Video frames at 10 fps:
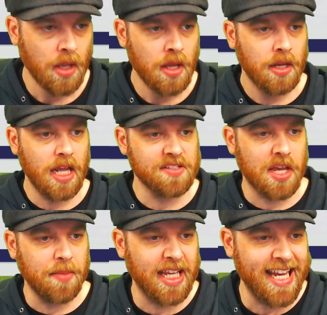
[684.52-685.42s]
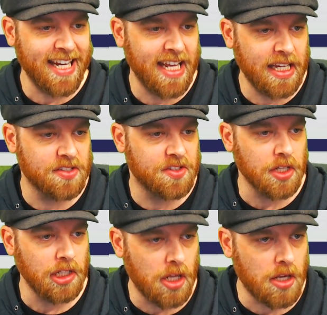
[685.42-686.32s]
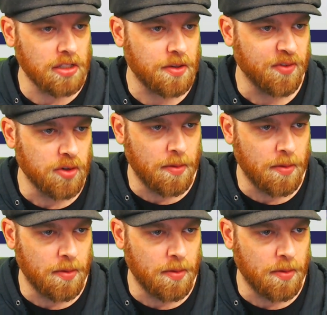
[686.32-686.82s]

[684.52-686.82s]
Next, coming in is Dalot from